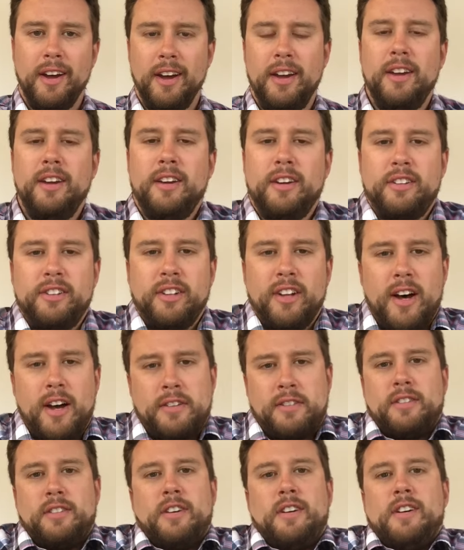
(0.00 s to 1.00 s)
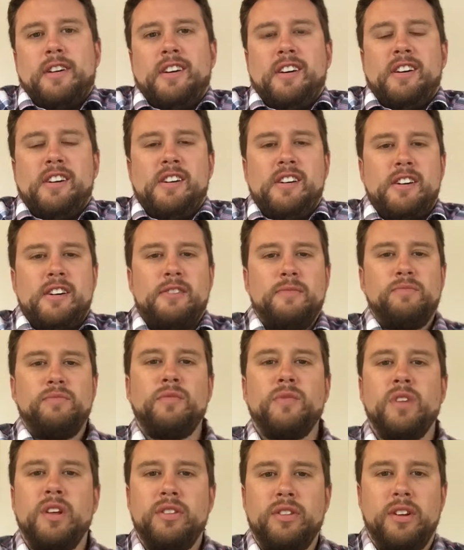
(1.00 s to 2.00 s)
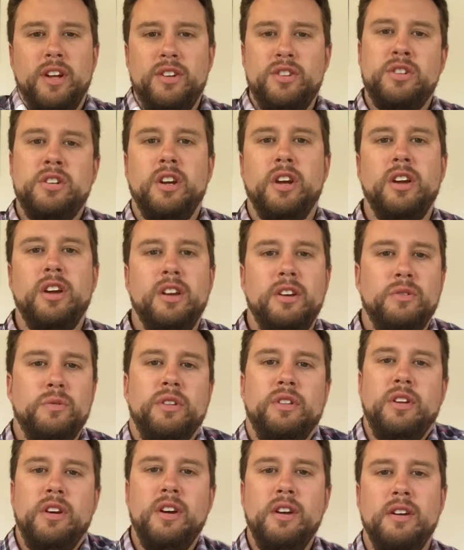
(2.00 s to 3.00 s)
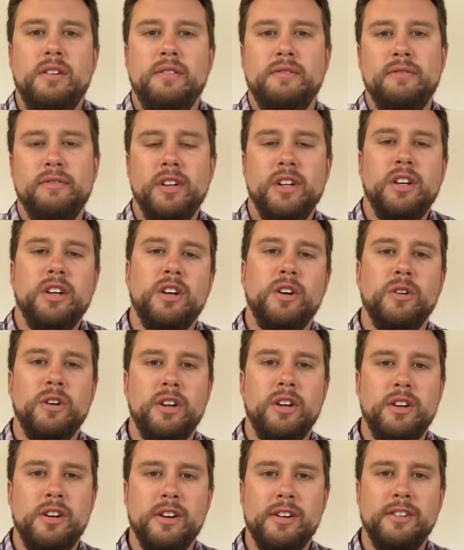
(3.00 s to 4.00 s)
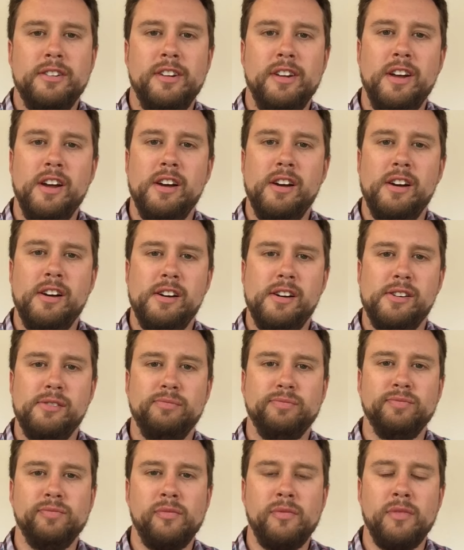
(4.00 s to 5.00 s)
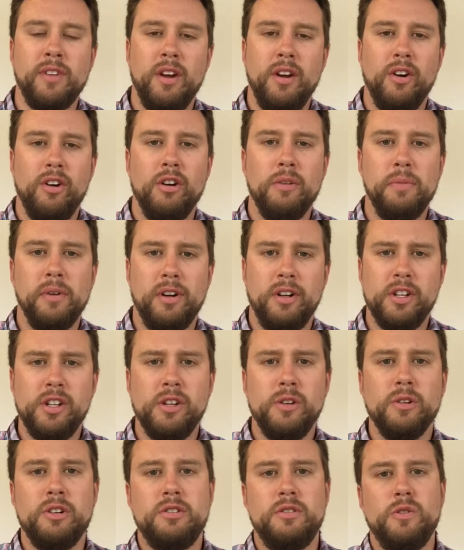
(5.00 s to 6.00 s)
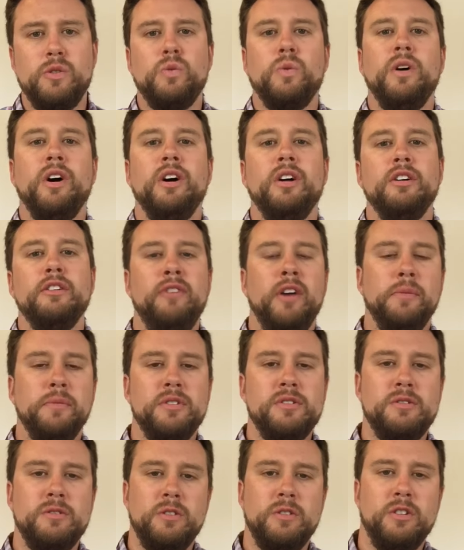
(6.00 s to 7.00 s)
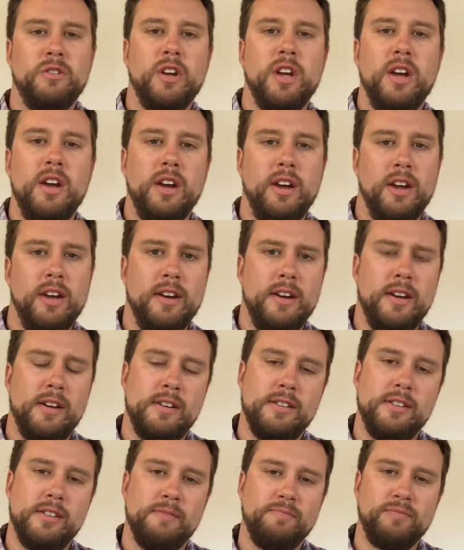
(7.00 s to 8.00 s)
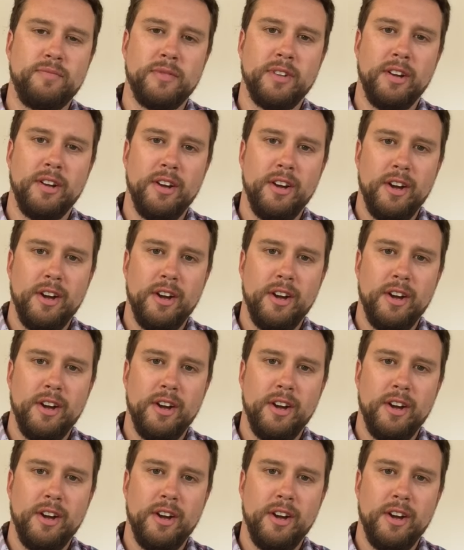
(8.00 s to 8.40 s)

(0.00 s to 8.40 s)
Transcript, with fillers: Hey class, um, thought I'd check in with a video here. Um, hope all you are doing well, family's doing okay. Um,